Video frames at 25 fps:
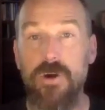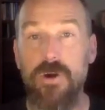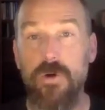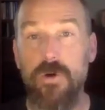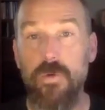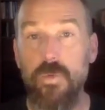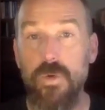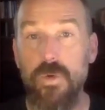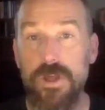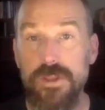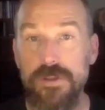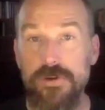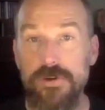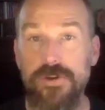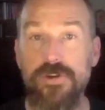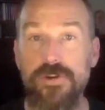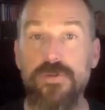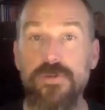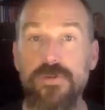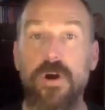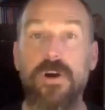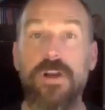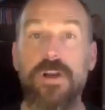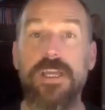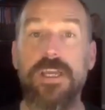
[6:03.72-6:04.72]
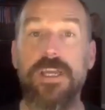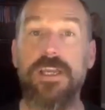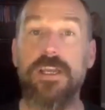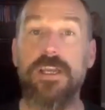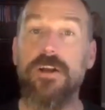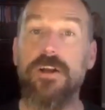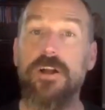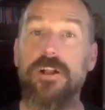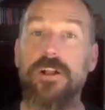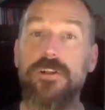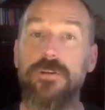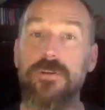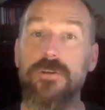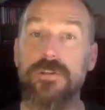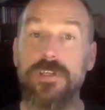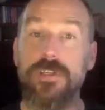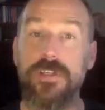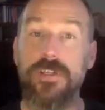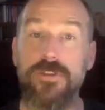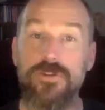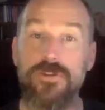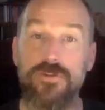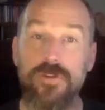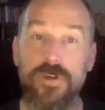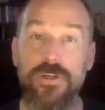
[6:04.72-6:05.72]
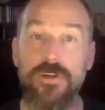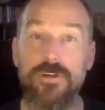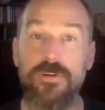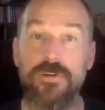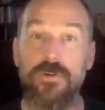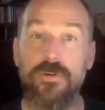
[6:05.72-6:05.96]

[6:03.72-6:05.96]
or whether you are in a closed and constricted